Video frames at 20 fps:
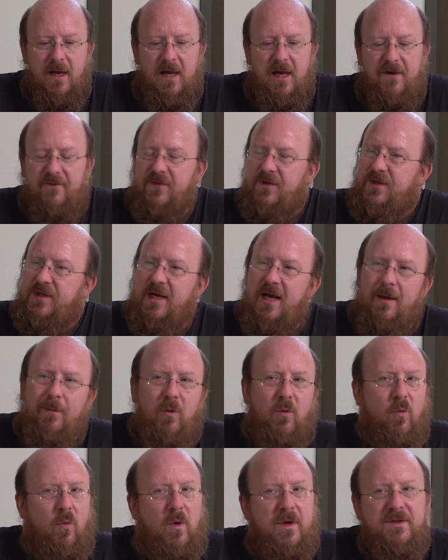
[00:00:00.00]
If the
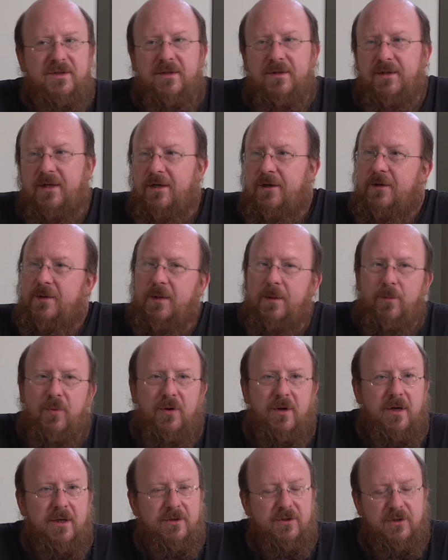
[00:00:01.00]
table wasn't there in the
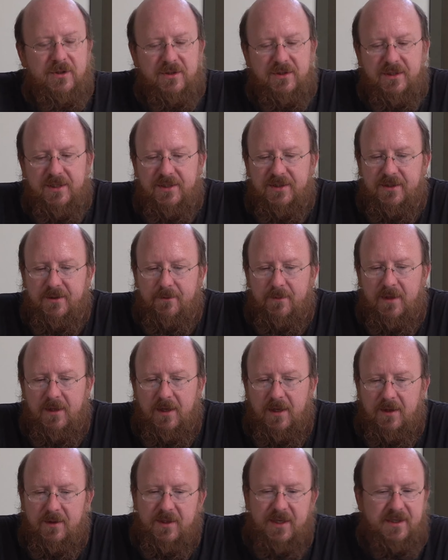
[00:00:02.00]
production system,
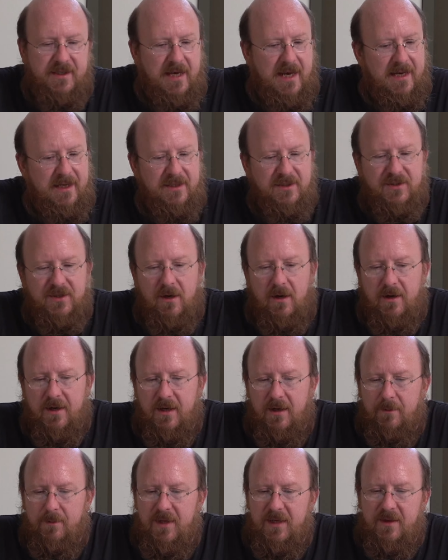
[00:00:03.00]
the data is not
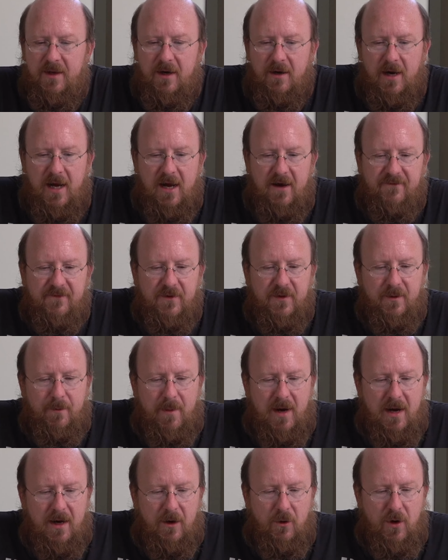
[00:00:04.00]
going to be there after the
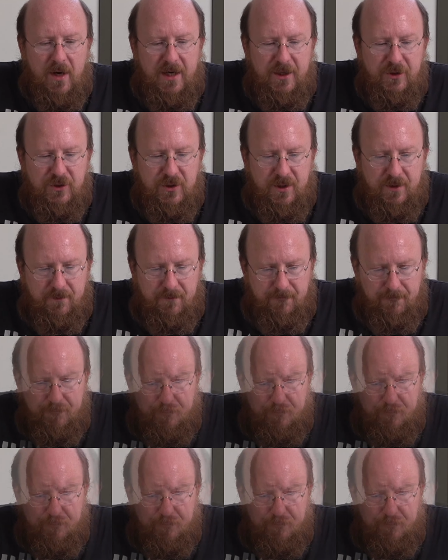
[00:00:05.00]
migration.